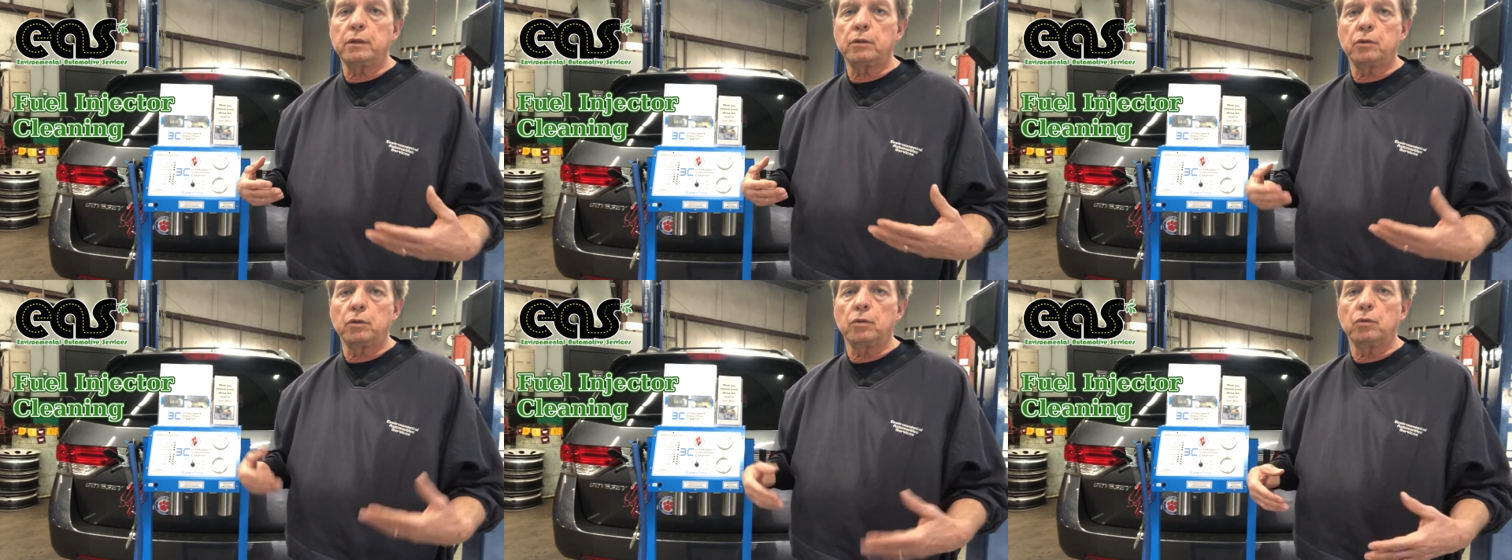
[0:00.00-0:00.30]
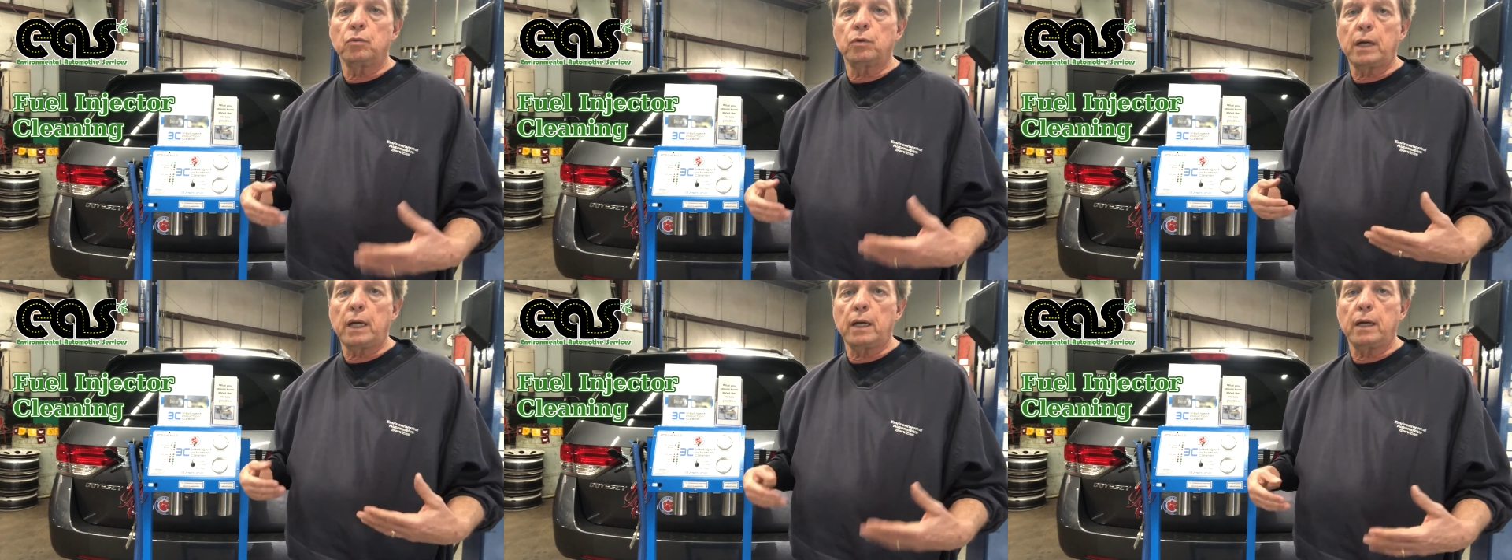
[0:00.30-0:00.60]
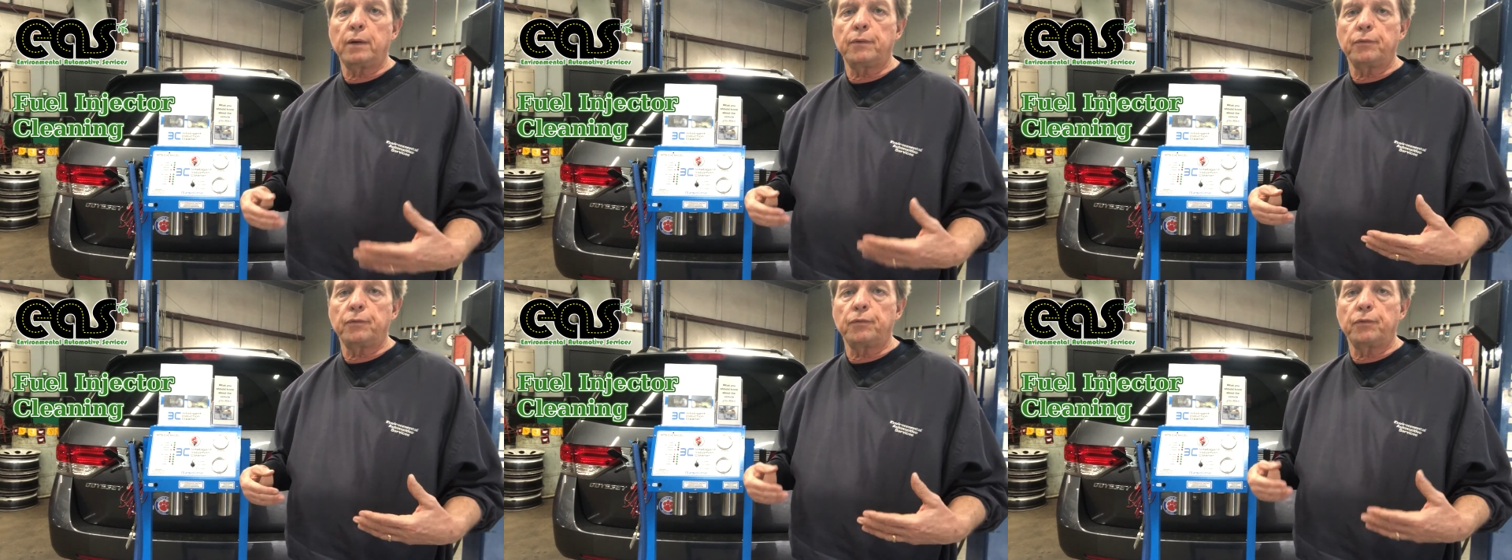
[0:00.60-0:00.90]
do
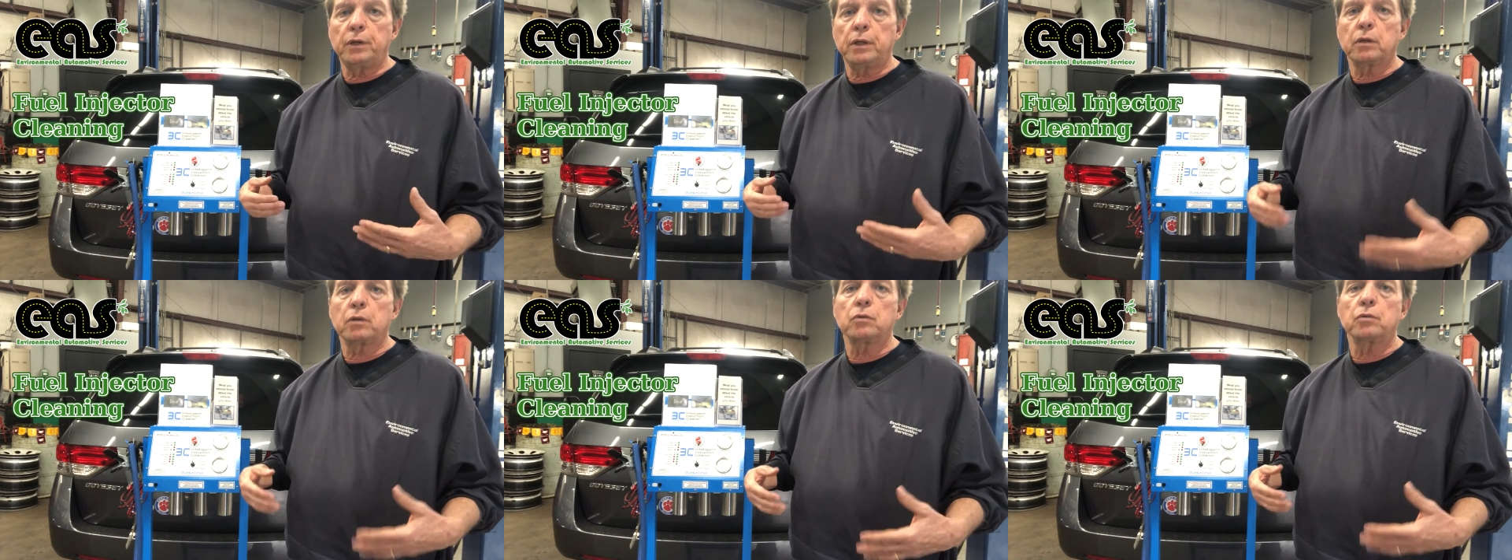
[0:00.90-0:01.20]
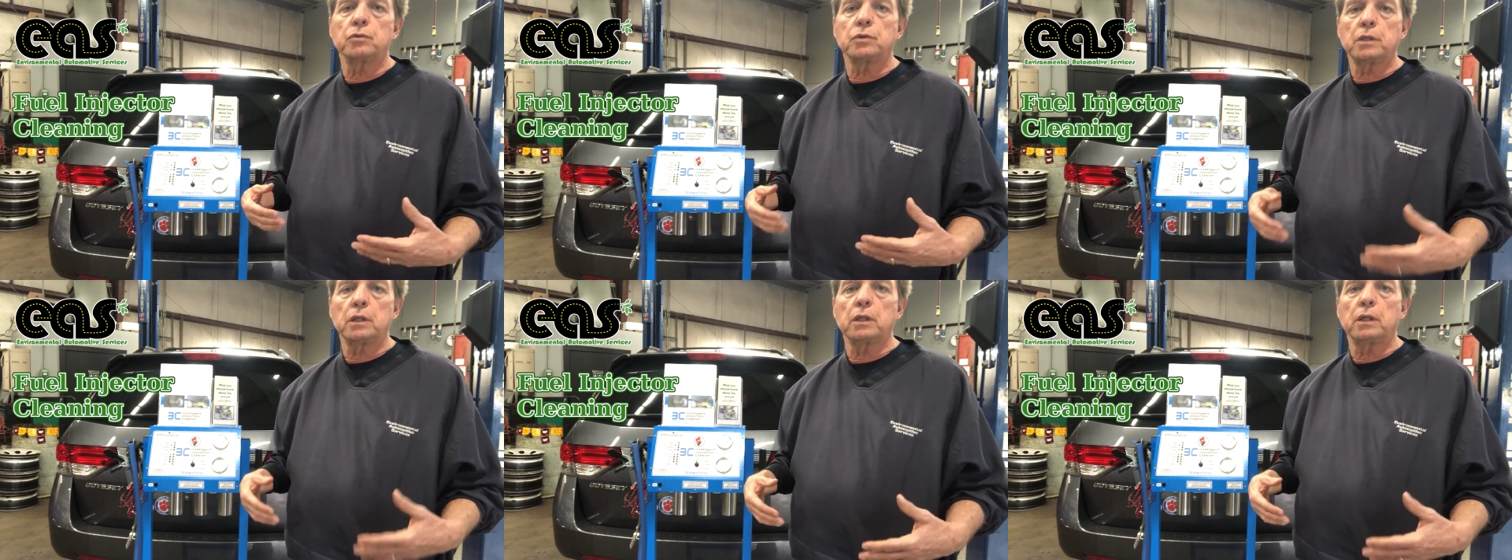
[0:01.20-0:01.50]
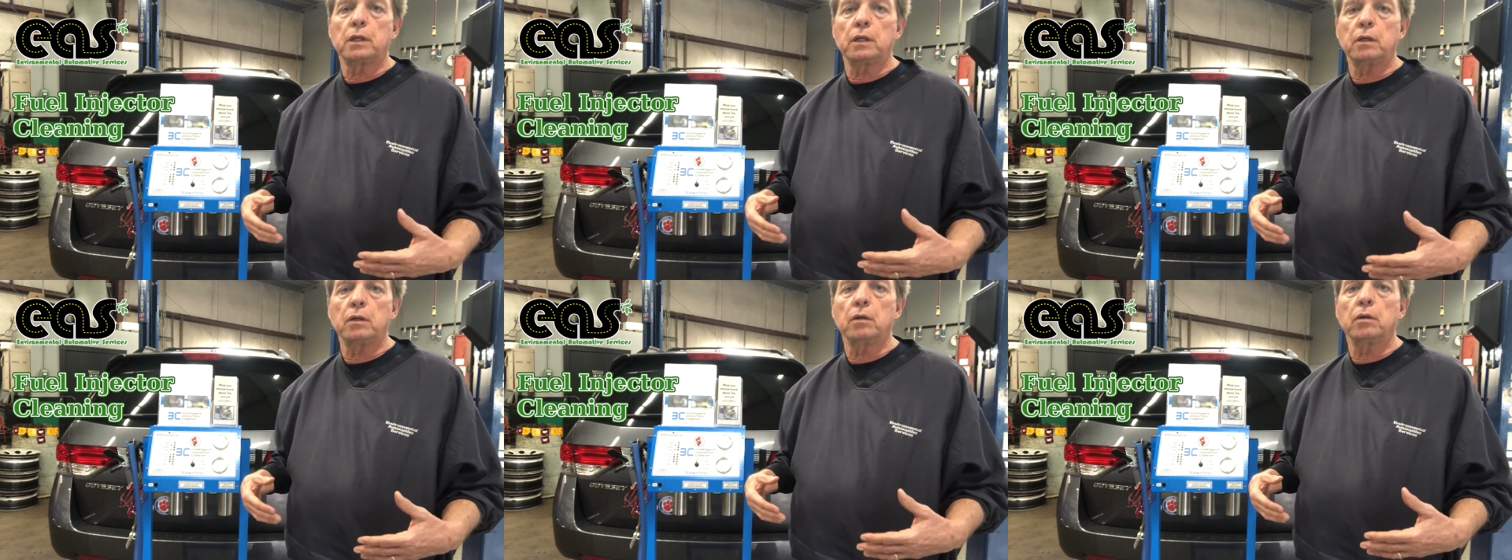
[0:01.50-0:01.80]
have vehicles in
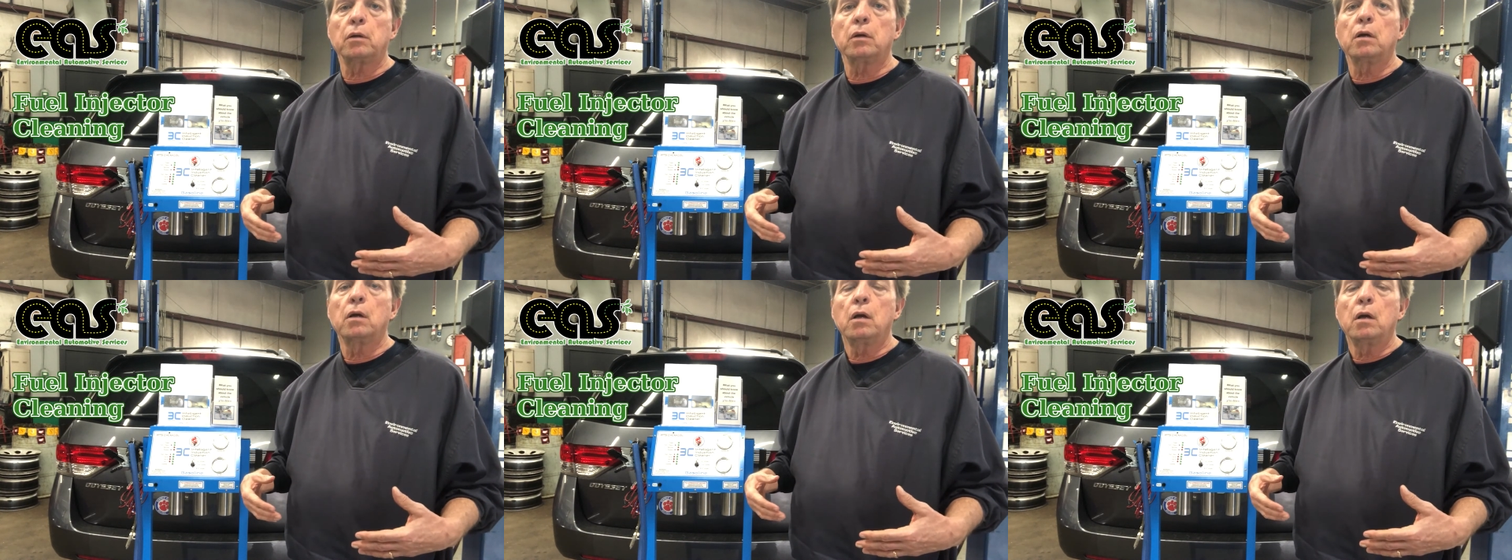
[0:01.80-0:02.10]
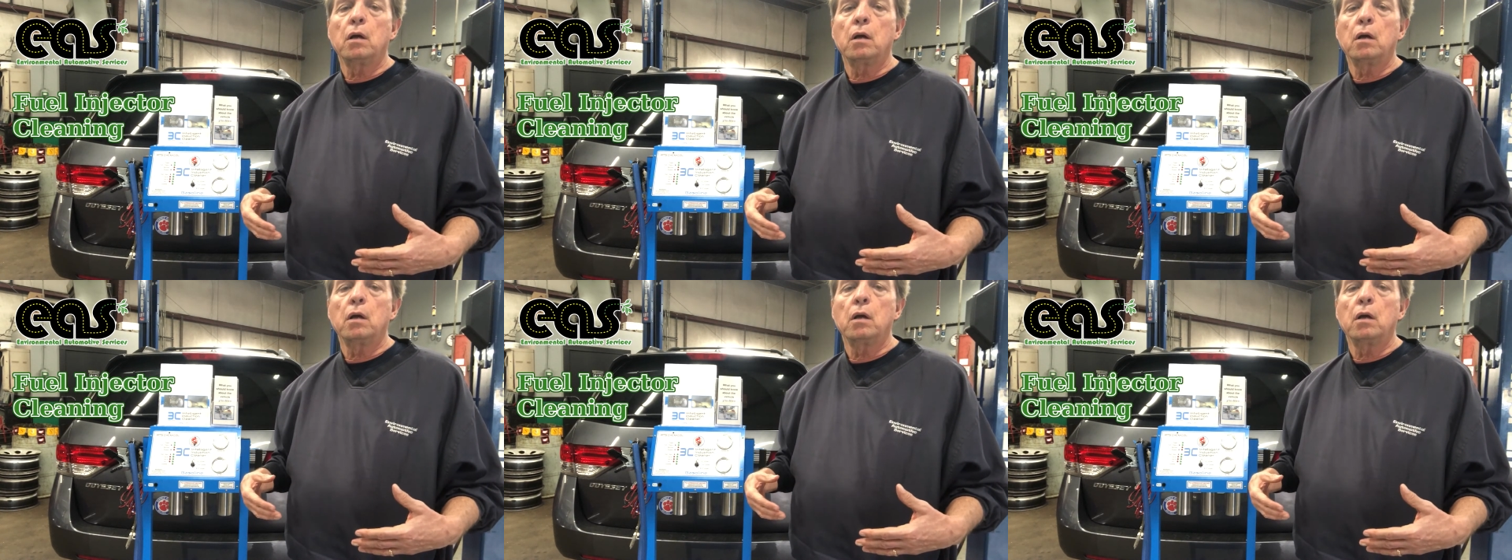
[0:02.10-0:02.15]
here,